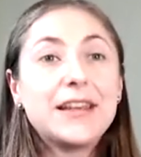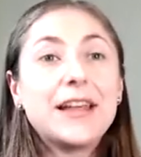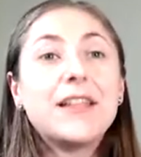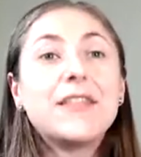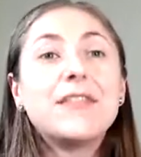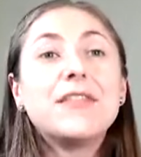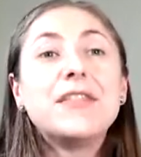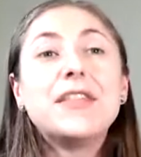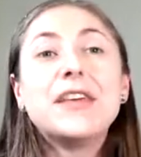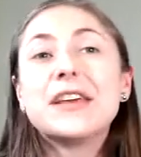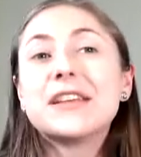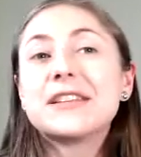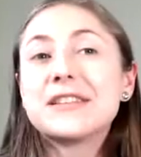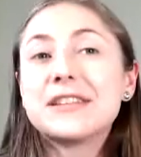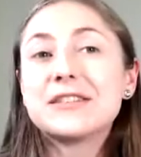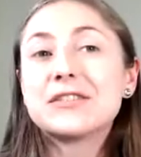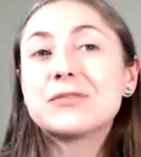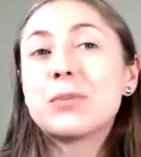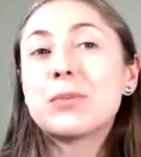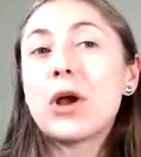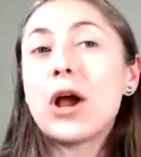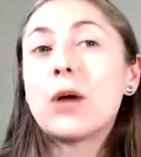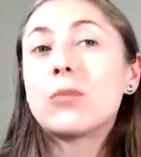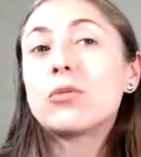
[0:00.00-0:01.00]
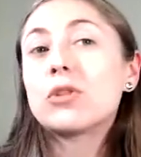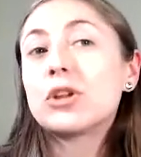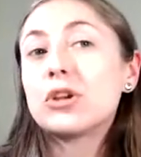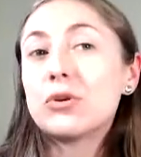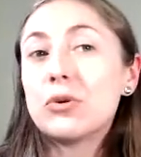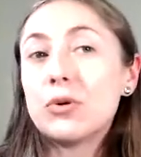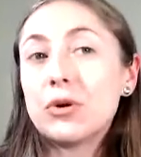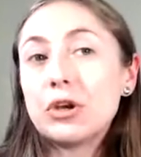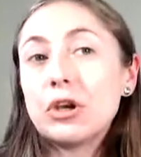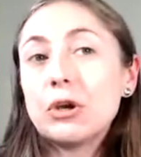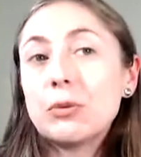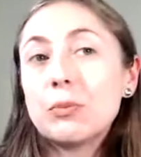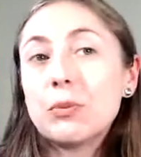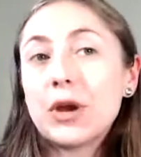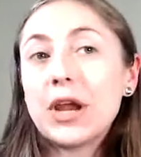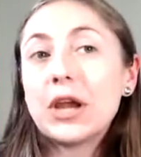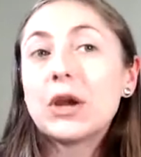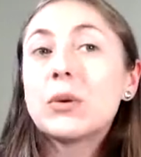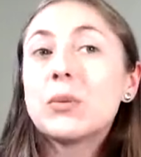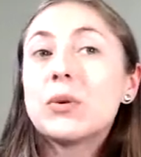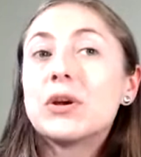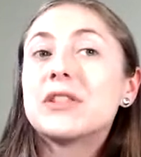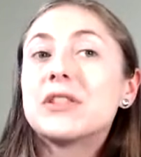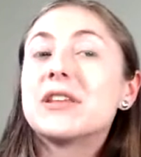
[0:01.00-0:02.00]
this is probably going to
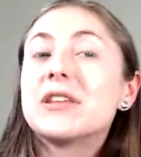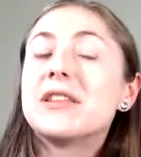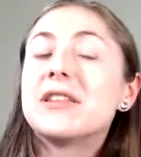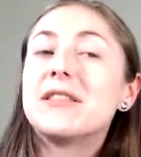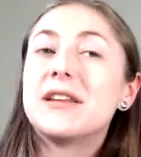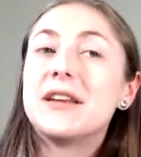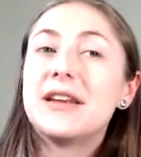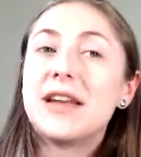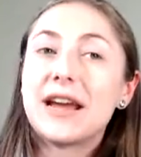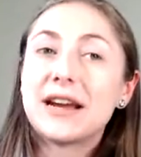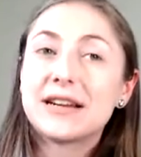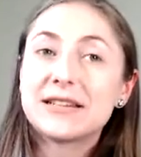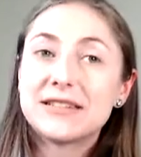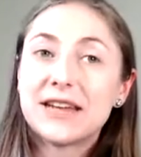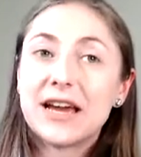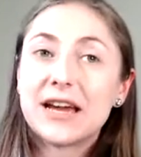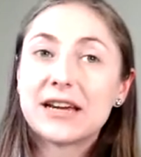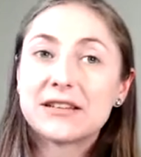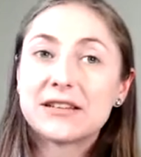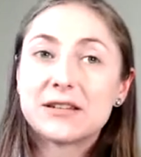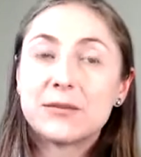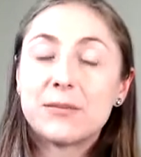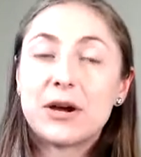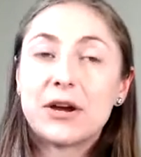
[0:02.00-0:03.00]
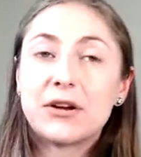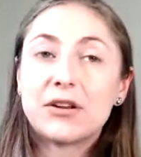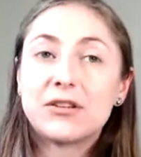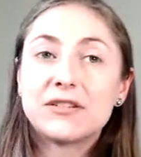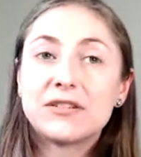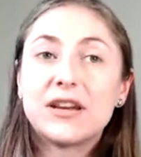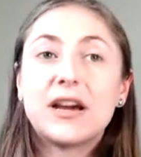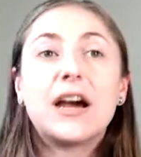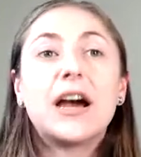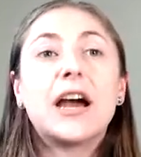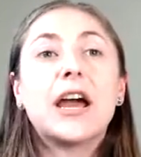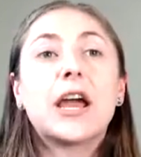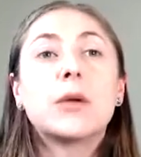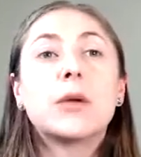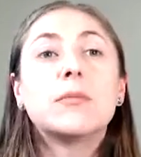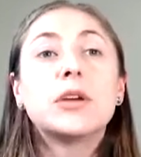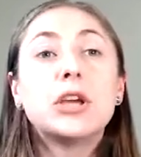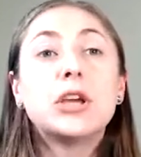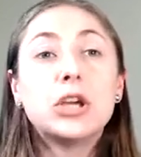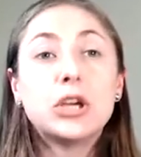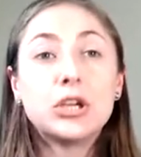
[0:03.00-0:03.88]
break within the next X amount of time.